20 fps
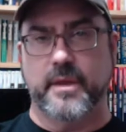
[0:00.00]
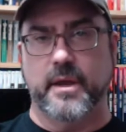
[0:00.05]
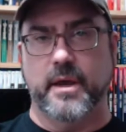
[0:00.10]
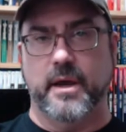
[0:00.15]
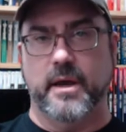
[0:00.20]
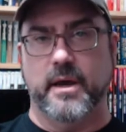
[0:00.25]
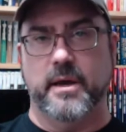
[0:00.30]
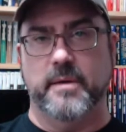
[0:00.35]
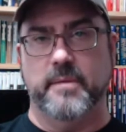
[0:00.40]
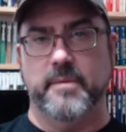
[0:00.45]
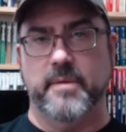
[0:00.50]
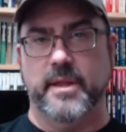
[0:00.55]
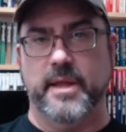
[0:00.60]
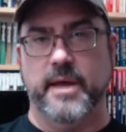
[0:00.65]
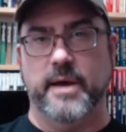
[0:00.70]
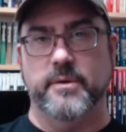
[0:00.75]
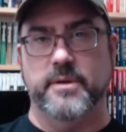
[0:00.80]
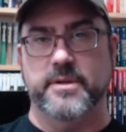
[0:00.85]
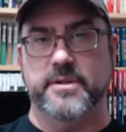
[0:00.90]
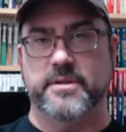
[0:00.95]
And
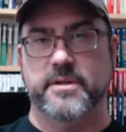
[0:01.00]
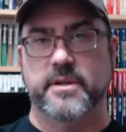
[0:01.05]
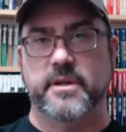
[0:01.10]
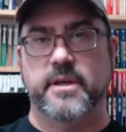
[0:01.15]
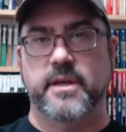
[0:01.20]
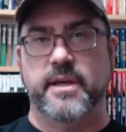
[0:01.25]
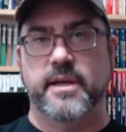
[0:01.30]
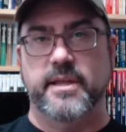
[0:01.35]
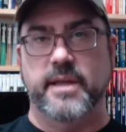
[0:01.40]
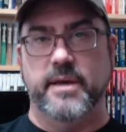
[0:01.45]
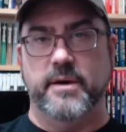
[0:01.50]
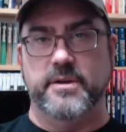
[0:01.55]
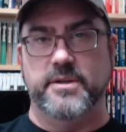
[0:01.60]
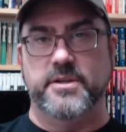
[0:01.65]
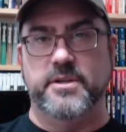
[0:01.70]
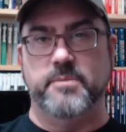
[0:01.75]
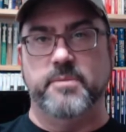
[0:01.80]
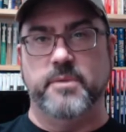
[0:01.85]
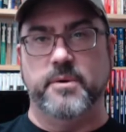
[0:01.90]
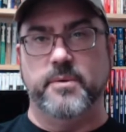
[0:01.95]
that was
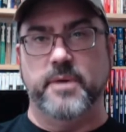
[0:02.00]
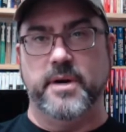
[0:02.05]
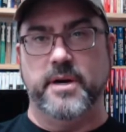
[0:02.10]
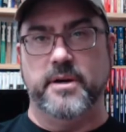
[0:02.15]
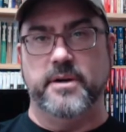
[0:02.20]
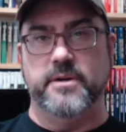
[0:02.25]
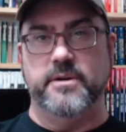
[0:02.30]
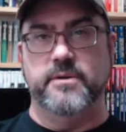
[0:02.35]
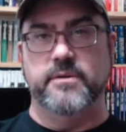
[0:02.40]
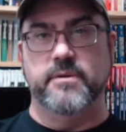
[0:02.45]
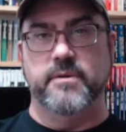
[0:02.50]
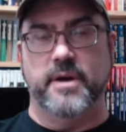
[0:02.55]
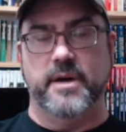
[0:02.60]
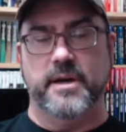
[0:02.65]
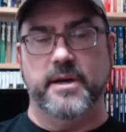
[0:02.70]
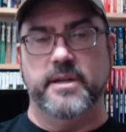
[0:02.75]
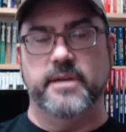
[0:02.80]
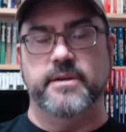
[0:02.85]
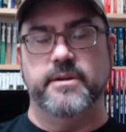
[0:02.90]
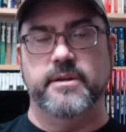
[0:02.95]
super weird,
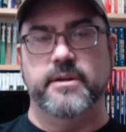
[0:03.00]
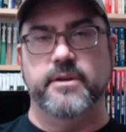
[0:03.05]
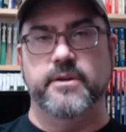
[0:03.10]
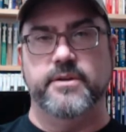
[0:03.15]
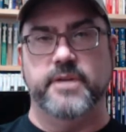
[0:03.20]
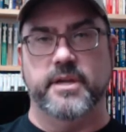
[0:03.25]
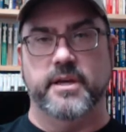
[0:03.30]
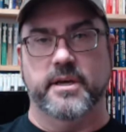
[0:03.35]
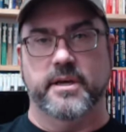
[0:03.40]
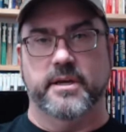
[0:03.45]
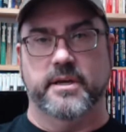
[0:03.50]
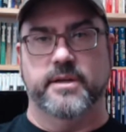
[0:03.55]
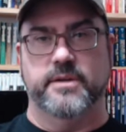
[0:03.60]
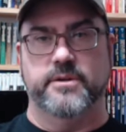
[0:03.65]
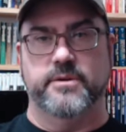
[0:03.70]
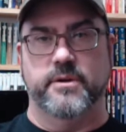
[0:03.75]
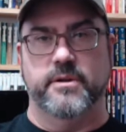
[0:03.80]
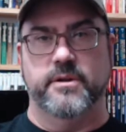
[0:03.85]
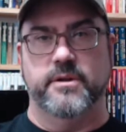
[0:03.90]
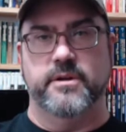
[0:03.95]
using a
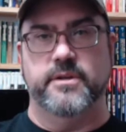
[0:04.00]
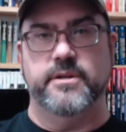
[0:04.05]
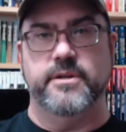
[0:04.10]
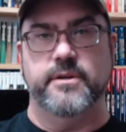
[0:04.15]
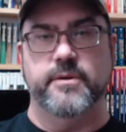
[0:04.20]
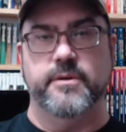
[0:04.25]
controller to